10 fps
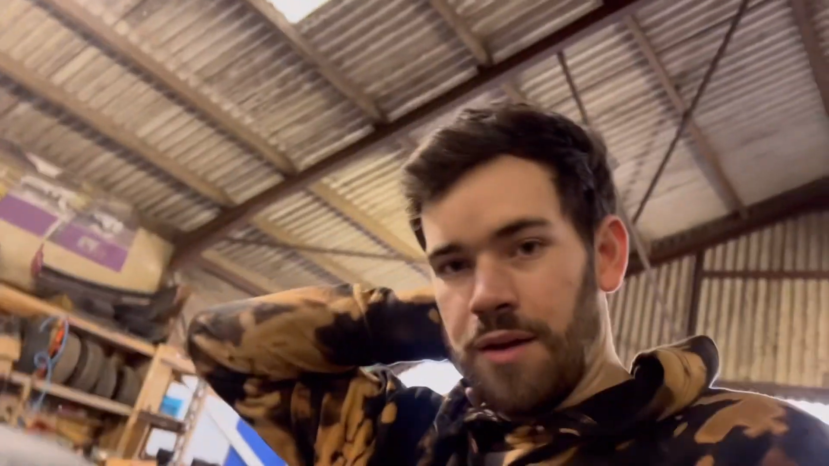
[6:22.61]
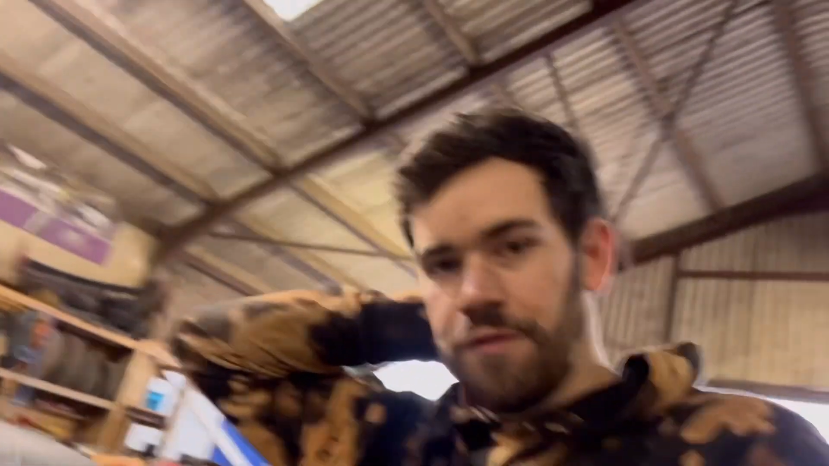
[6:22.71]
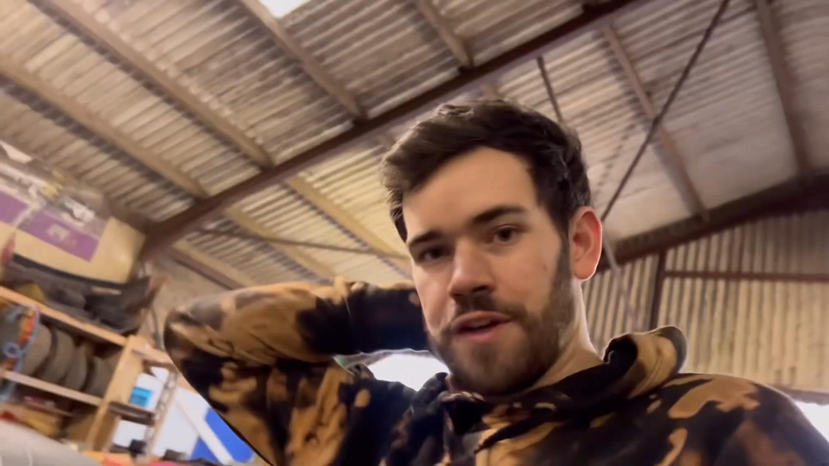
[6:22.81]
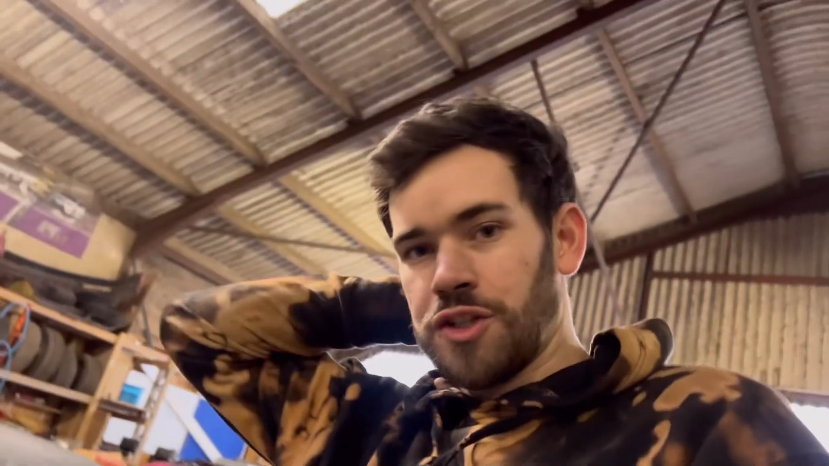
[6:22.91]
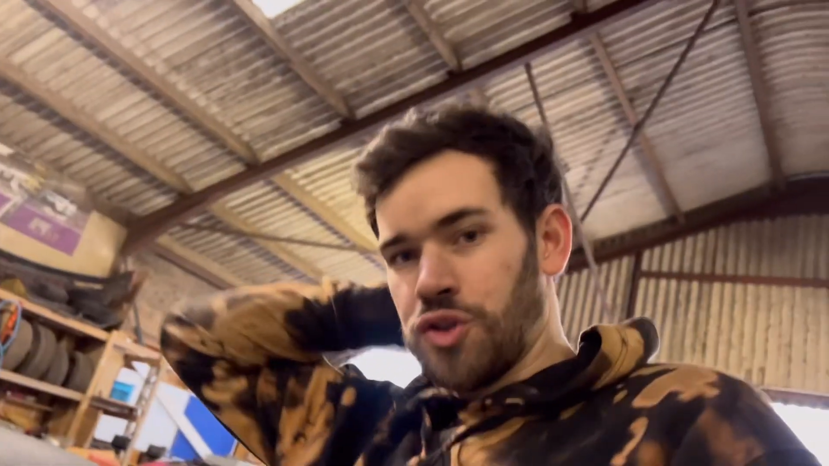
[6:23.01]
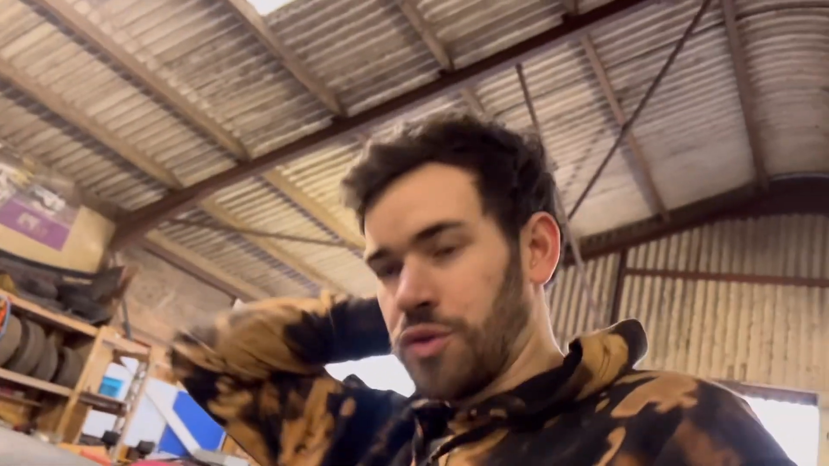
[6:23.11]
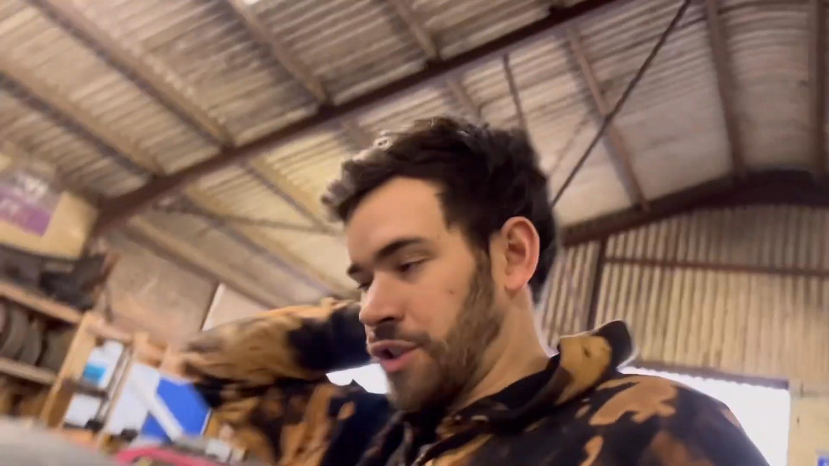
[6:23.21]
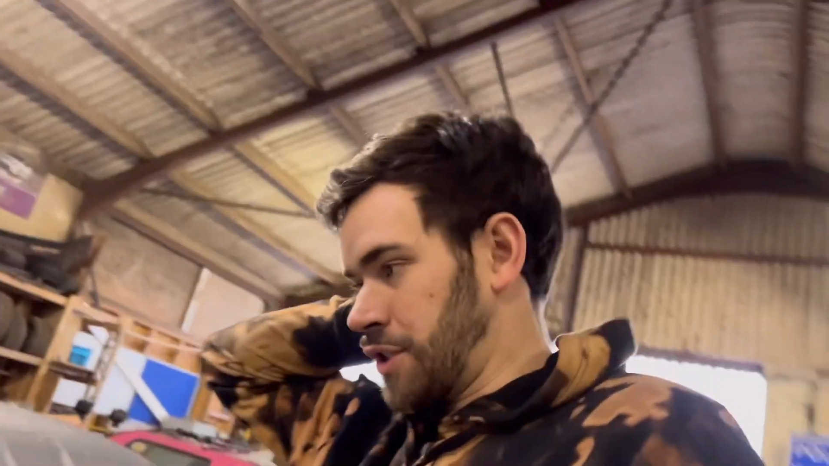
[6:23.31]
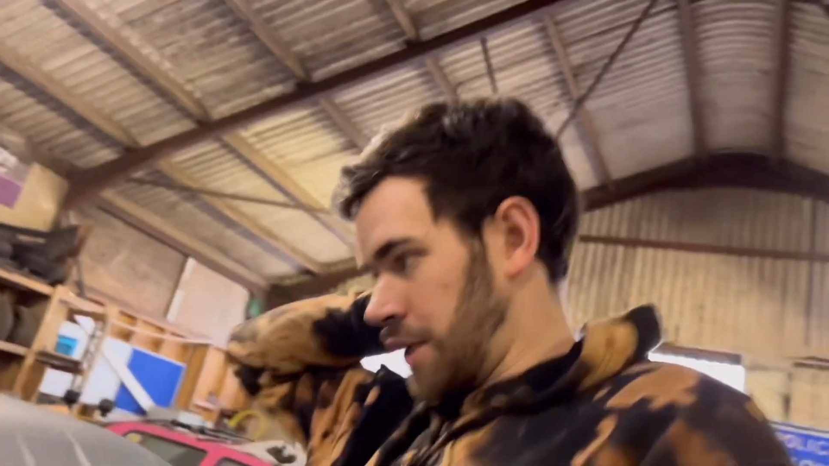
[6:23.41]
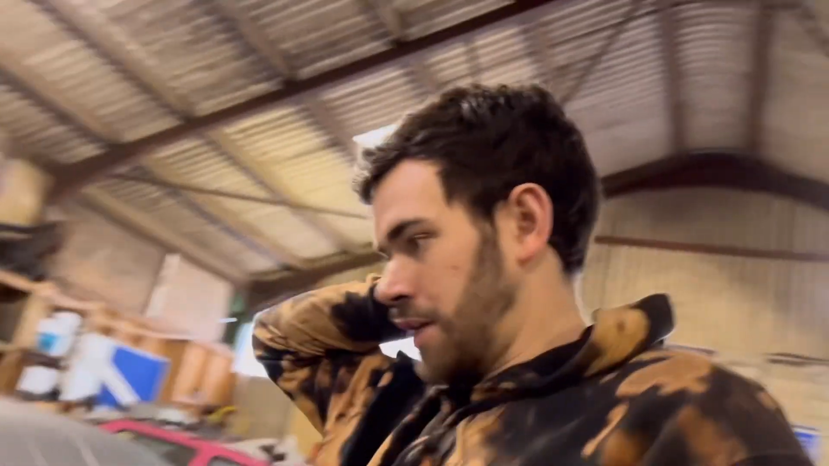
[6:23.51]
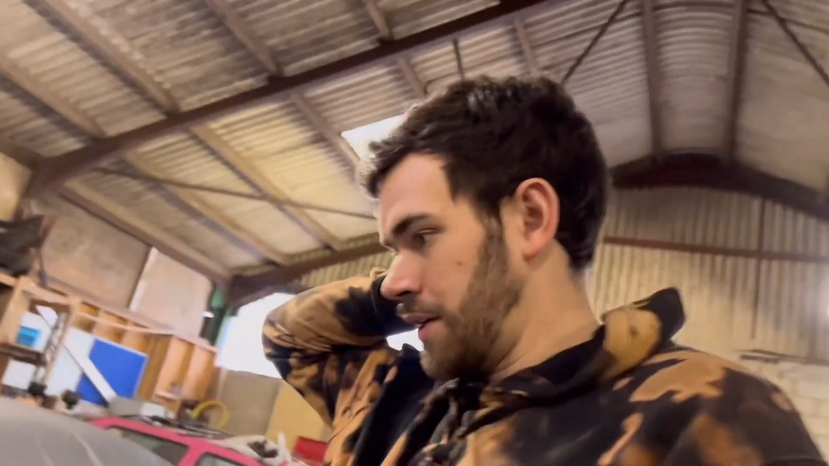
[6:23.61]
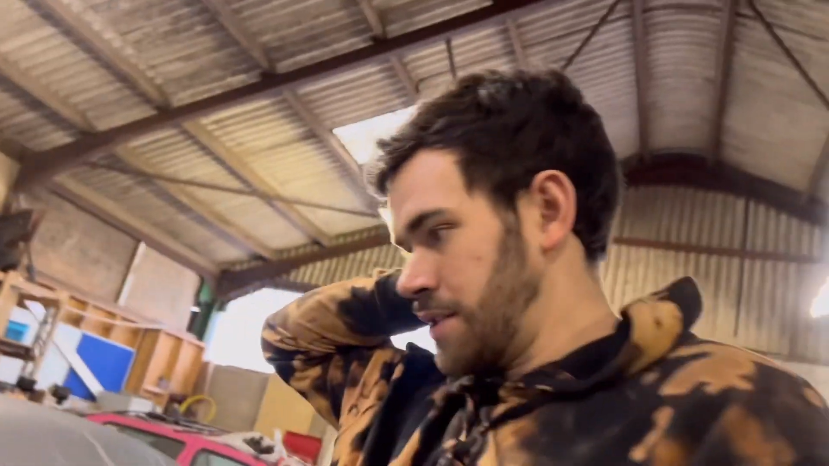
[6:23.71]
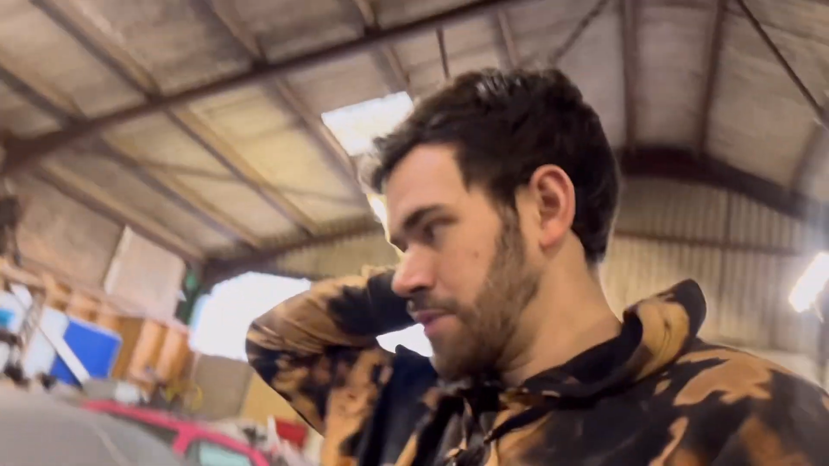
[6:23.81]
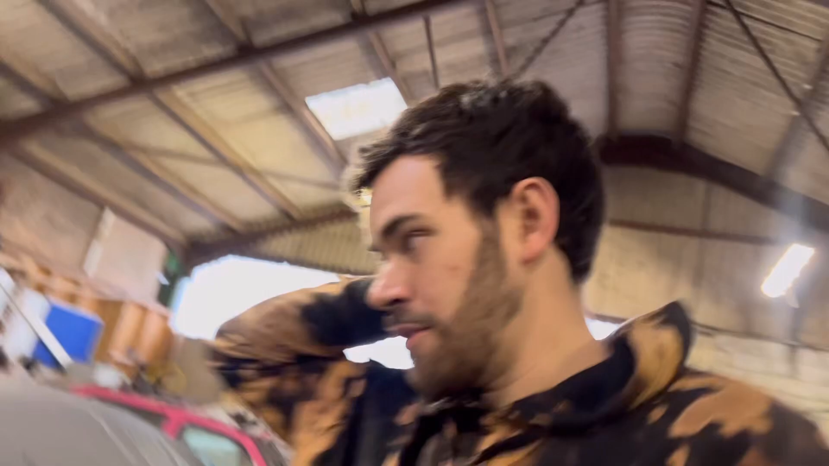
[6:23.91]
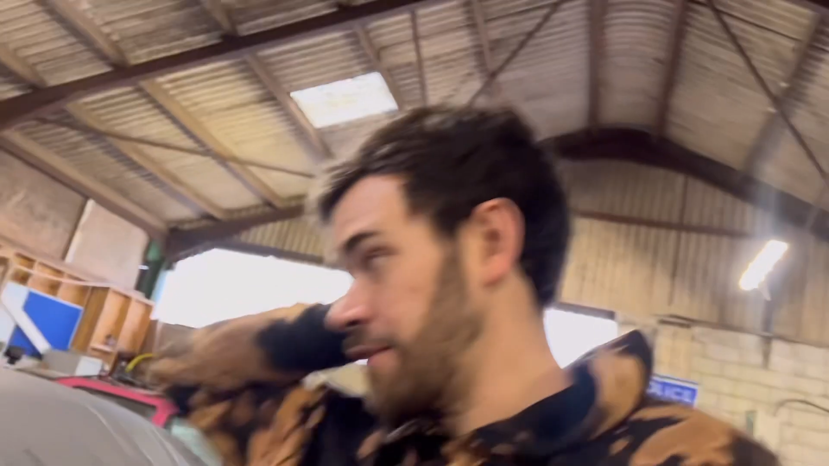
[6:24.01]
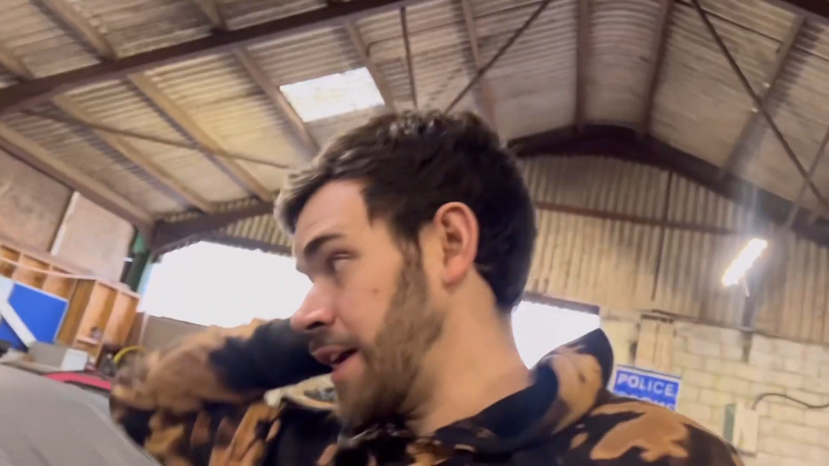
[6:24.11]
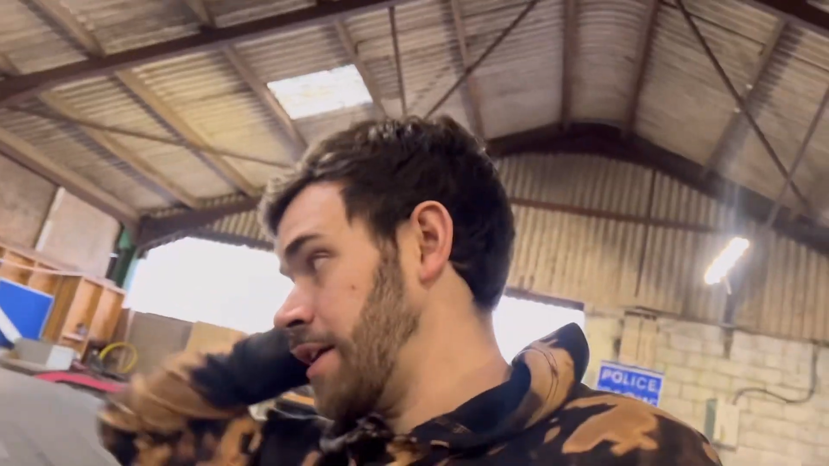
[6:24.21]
Fixed Josh's car. His Swift had